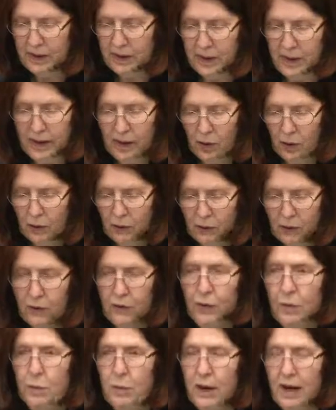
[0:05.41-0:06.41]
laid over
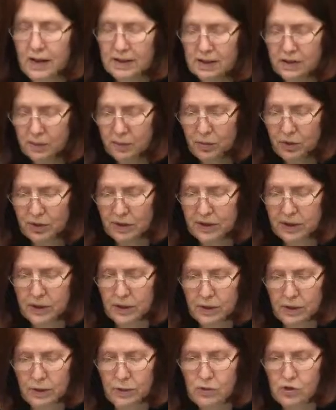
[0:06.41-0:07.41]
for possible
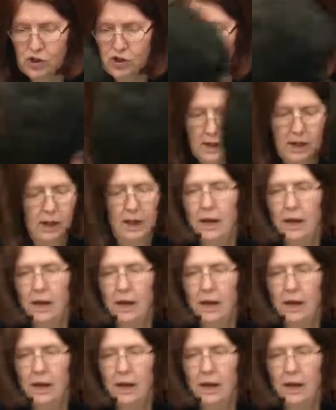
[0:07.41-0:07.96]
inclusion